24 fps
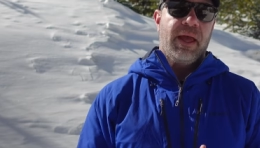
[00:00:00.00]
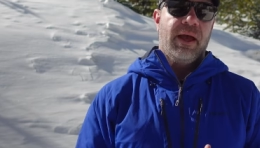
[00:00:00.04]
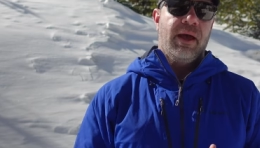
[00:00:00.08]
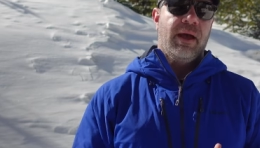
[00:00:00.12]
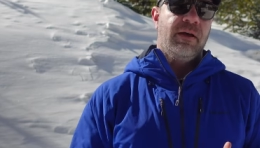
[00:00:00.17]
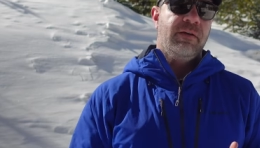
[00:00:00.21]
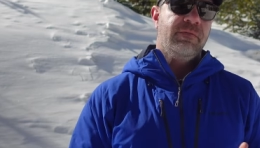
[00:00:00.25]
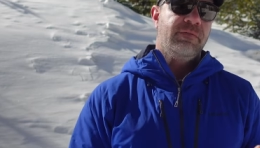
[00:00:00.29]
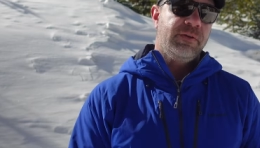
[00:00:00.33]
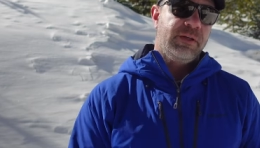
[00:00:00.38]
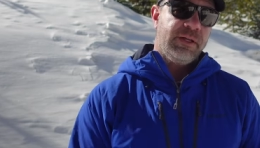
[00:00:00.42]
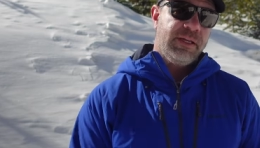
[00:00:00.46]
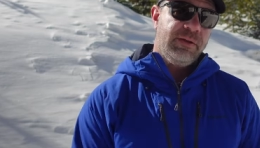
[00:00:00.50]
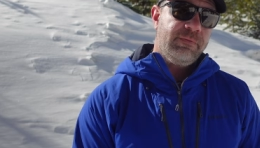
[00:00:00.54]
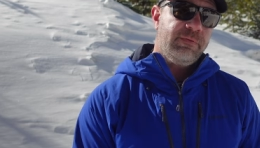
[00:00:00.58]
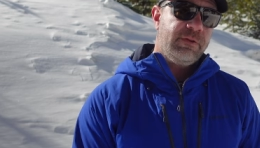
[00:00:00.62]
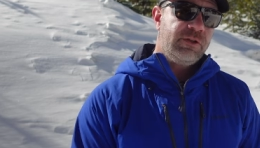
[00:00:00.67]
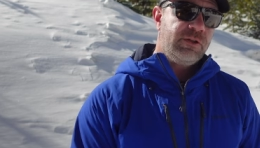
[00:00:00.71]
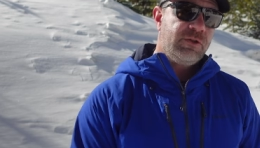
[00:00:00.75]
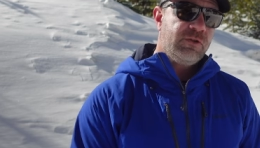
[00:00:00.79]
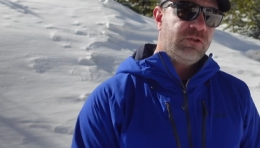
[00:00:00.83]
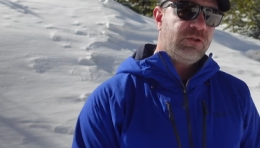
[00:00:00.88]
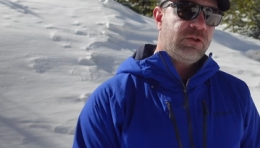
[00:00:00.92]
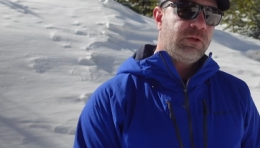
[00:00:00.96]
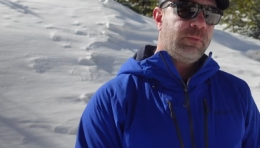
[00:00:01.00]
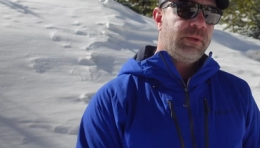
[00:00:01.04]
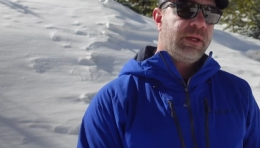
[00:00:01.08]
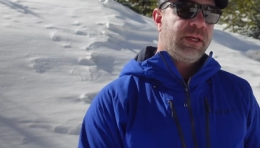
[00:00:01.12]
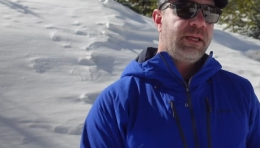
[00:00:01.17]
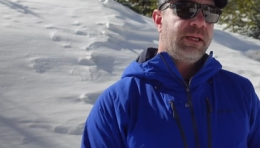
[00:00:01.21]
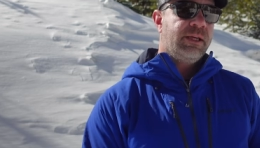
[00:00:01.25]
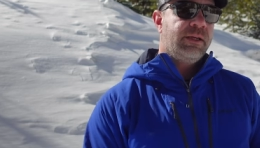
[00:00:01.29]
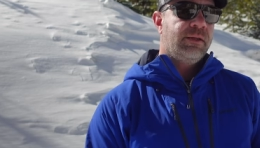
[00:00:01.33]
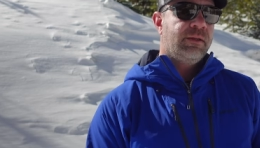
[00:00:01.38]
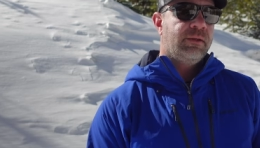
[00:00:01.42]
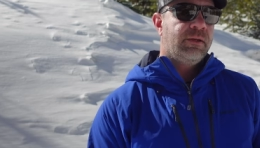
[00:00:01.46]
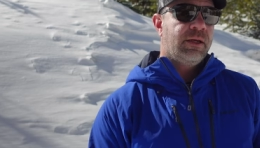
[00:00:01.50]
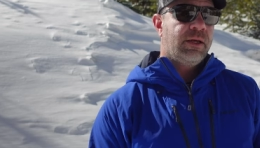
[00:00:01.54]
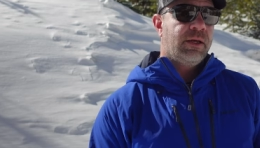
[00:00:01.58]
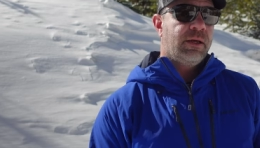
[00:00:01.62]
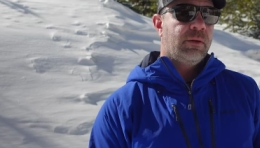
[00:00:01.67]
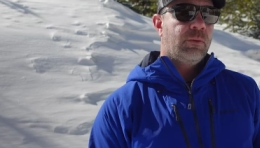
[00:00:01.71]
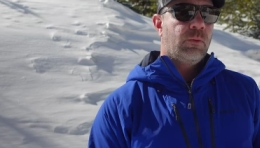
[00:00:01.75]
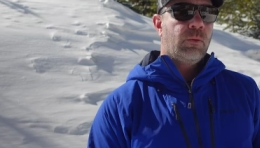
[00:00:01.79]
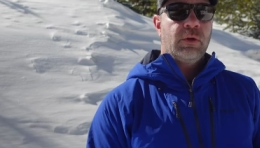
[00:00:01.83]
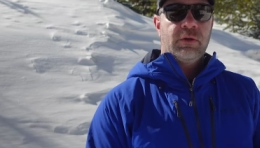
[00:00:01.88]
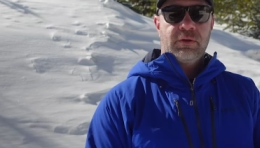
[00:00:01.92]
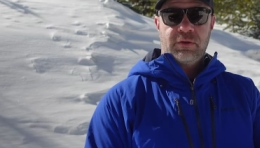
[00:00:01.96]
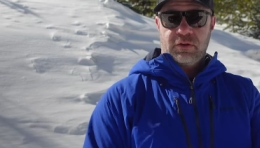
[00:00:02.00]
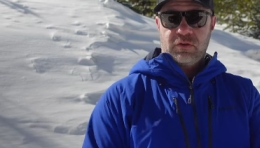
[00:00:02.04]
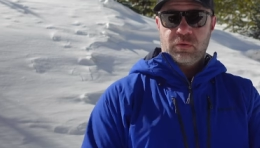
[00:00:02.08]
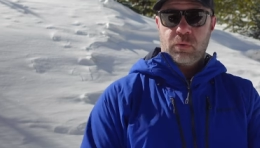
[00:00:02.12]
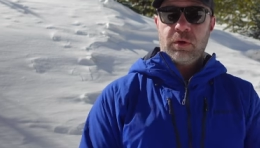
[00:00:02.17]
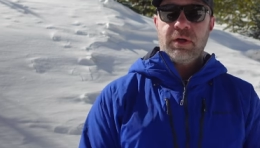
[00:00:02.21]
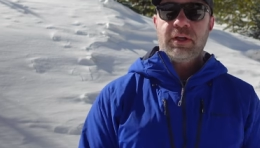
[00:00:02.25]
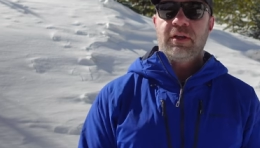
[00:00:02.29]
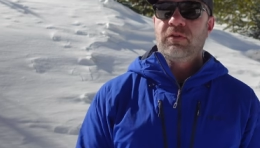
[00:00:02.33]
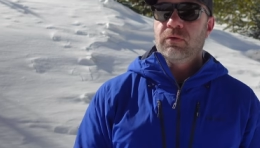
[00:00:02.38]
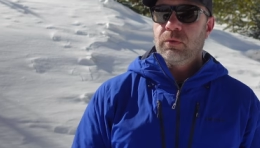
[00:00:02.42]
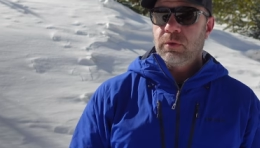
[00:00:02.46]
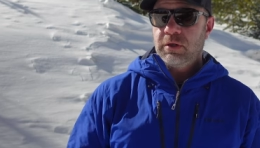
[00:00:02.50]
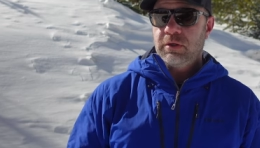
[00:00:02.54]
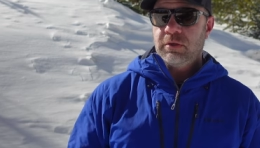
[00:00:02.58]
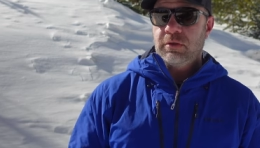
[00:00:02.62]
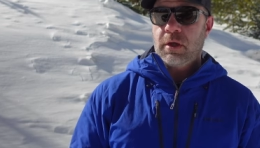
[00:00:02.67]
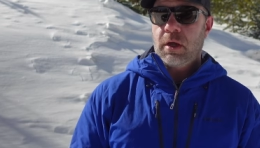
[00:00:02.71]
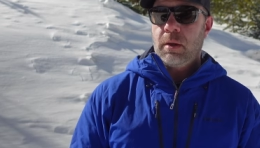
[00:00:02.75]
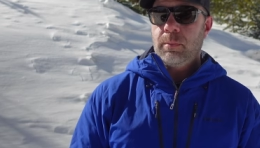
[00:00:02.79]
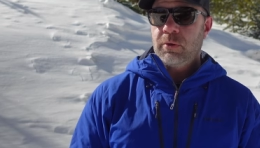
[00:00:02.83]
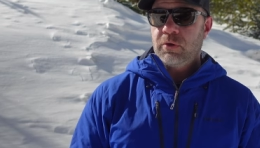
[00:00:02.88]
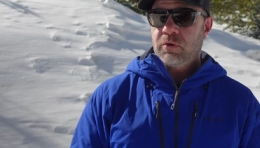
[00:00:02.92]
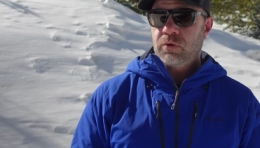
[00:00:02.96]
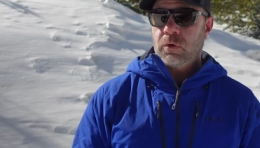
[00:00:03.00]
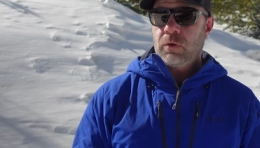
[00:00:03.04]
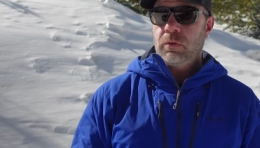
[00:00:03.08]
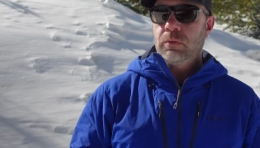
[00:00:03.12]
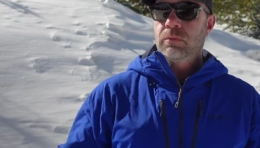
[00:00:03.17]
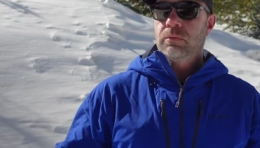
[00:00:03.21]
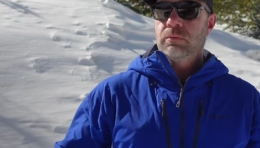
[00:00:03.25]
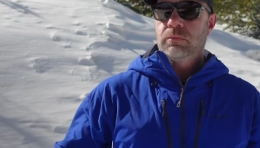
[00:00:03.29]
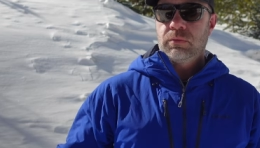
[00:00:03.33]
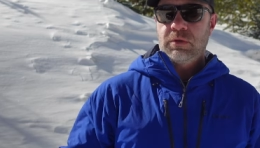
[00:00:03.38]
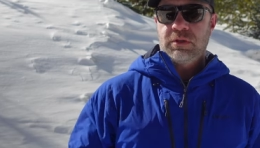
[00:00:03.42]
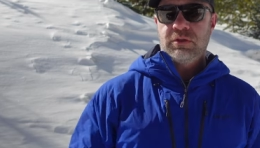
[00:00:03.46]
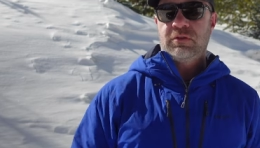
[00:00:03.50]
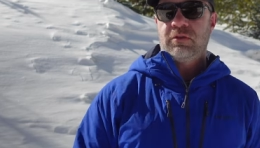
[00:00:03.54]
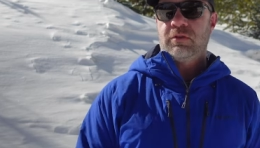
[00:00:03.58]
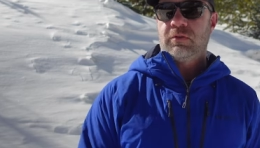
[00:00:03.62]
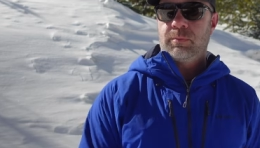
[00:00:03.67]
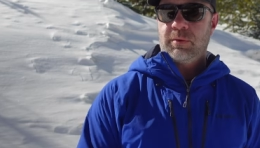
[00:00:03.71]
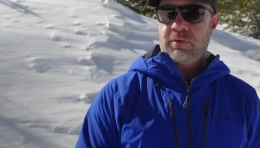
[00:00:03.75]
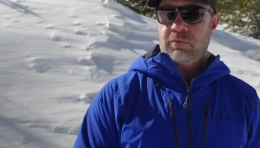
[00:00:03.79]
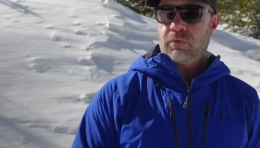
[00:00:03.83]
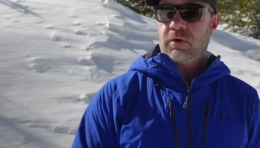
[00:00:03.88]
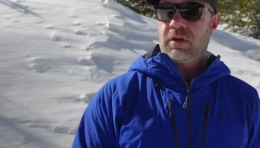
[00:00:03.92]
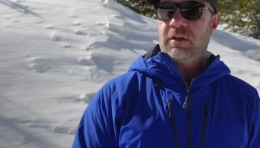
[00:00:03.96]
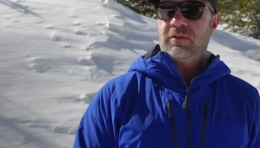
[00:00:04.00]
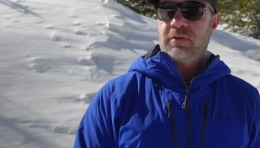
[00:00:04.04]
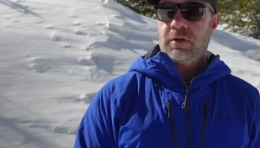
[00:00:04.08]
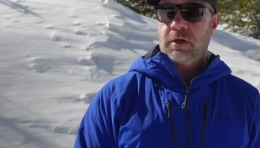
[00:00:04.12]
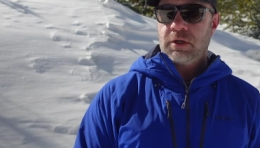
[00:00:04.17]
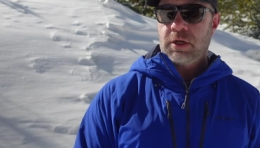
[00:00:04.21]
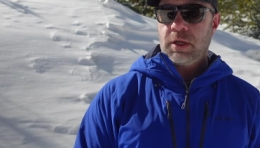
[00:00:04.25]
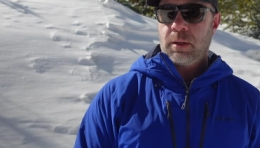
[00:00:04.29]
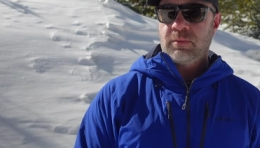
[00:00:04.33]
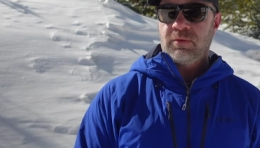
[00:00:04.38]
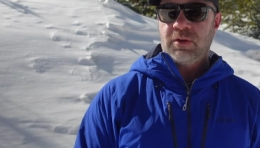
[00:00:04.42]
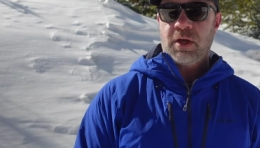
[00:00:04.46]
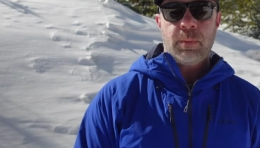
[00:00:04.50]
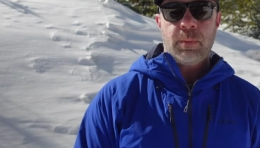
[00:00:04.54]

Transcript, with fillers: I've even used them in, well, this morning I was doing dawn patrol, which is before the sun comes